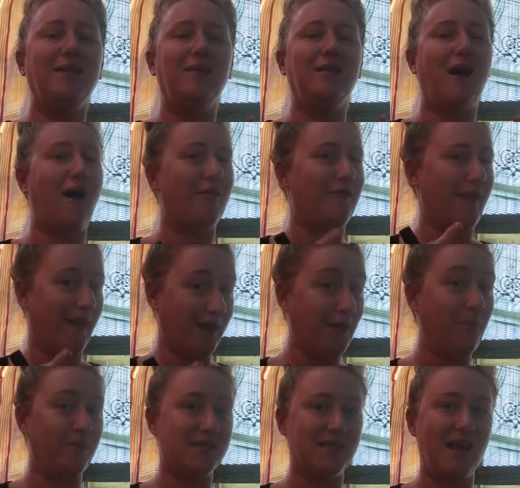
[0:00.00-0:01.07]

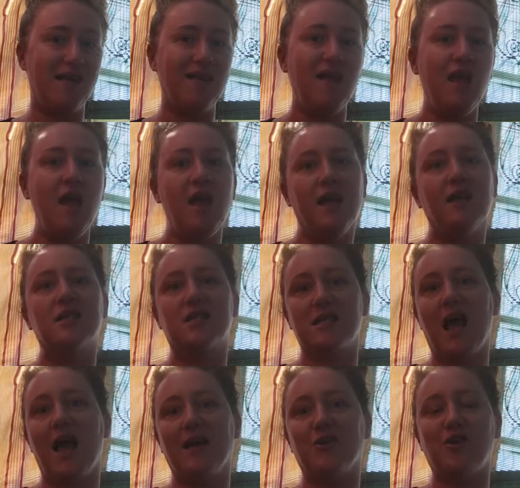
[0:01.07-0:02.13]
80% is
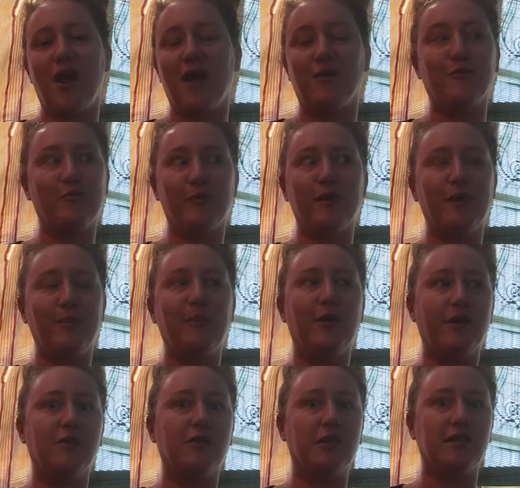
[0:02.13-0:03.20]
try really
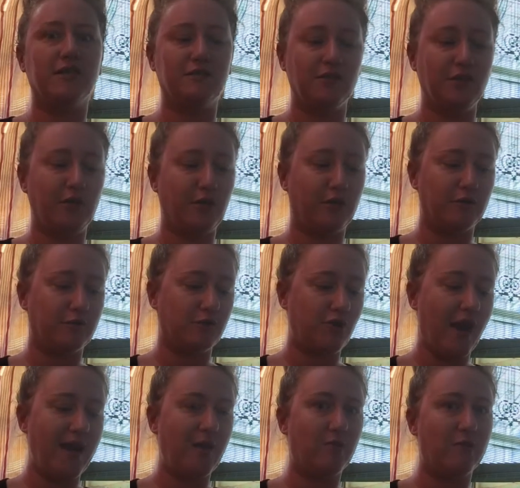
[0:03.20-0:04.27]
put good, you know,
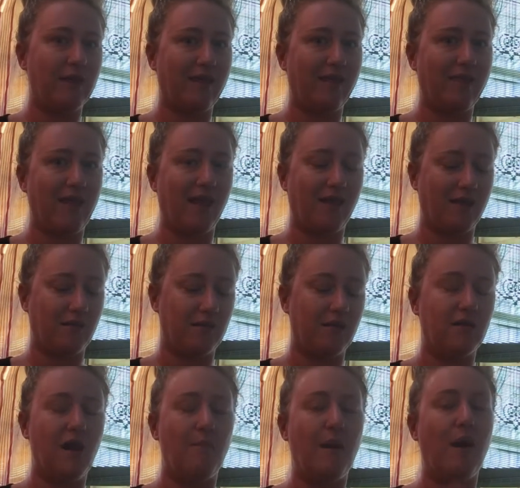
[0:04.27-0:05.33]
trying to really think
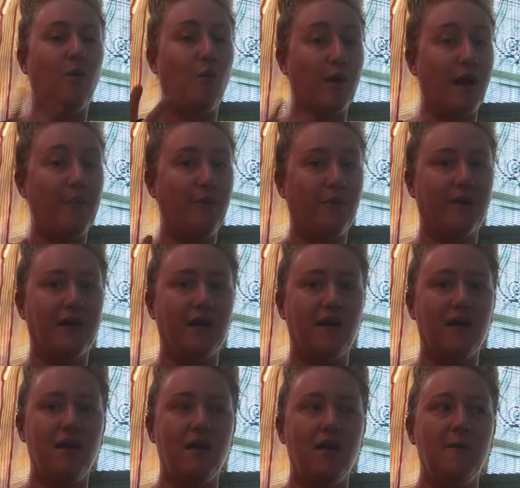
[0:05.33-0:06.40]
about what I put
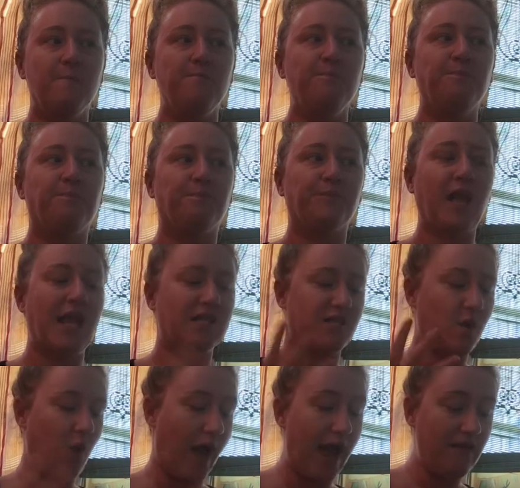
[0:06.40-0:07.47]
in. And
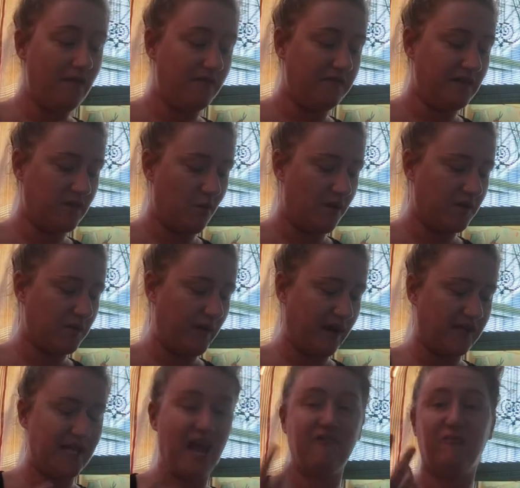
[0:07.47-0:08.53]
so I love these oils
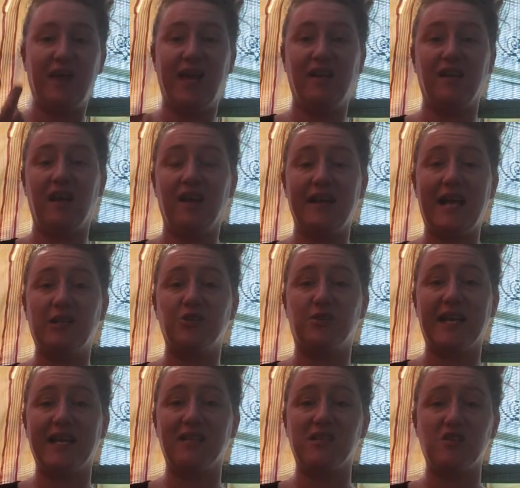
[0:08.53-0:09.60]
because I've made natural
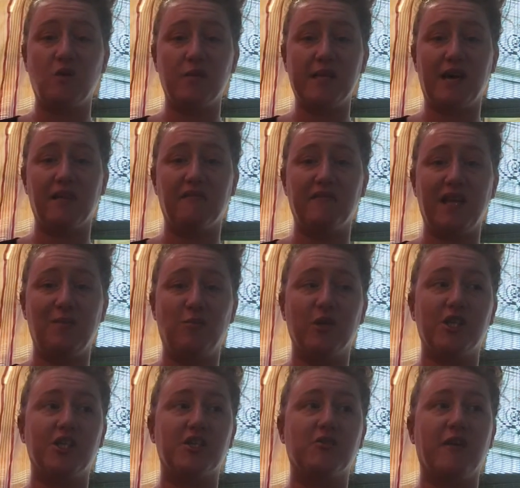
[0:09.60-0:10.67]
hand soaps out of them,
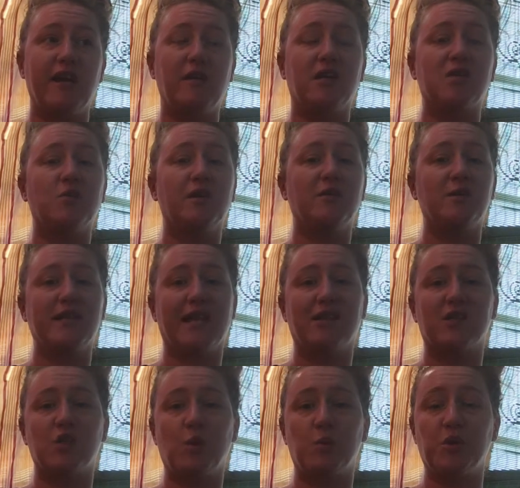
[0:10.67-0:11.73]
which is great because we use hand
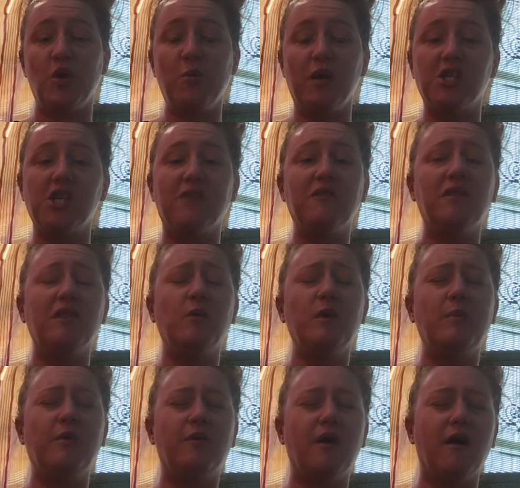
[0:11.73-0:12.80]
soap so much. Everything we
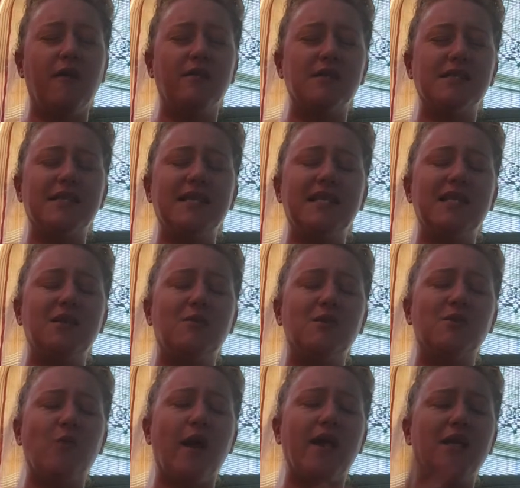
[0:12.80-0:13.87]
put on our skin
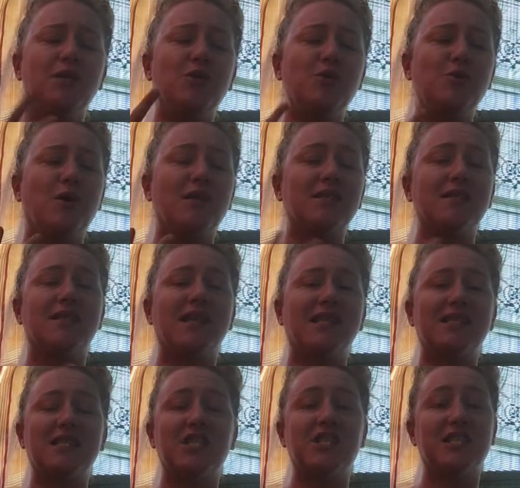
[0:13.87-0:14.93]
goes right into us, and
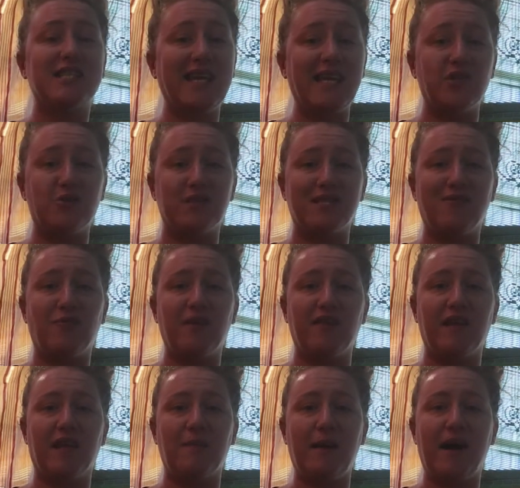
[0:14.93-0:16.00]
that's just dangerous if we
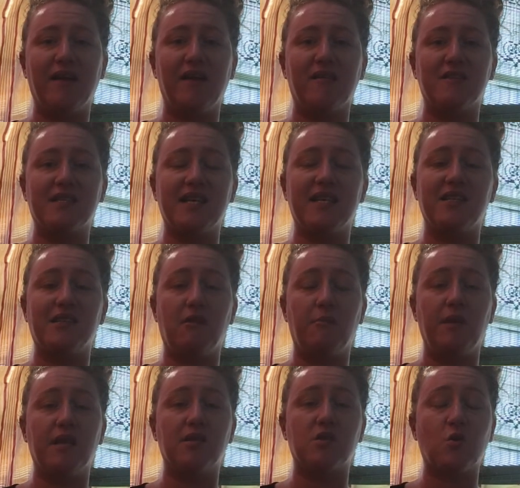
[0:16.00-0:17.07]
think about it. Our skin is our
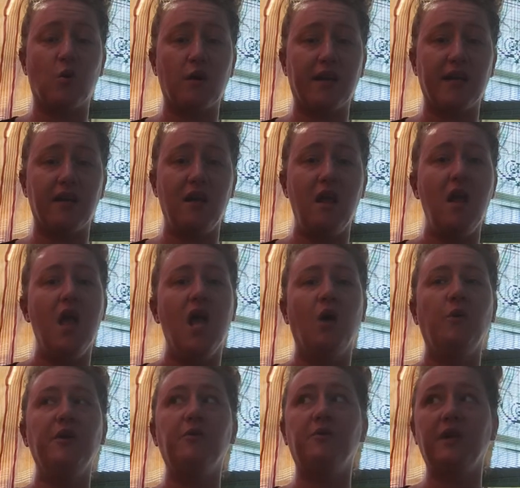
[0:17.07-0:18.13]
biggest organ.
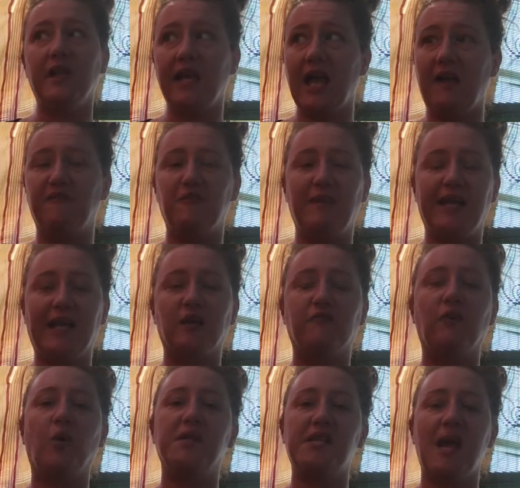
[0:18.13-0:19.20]
We really have to be
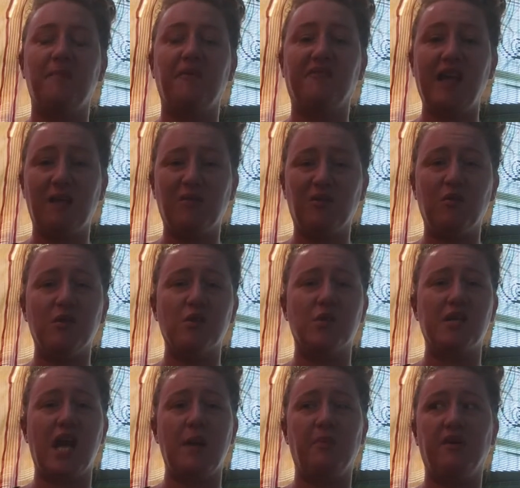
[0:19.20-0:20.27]
careful what type of chemicals,
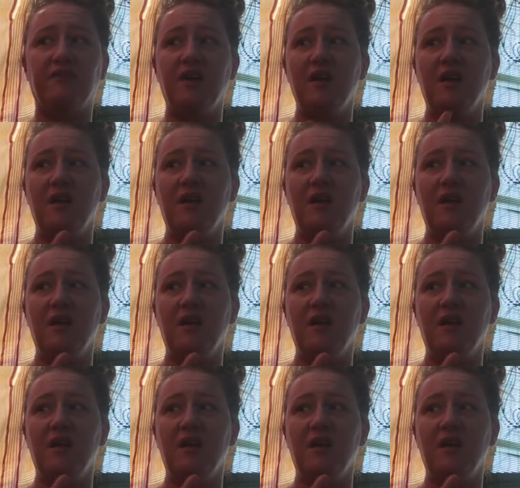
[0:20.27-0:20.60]
what type of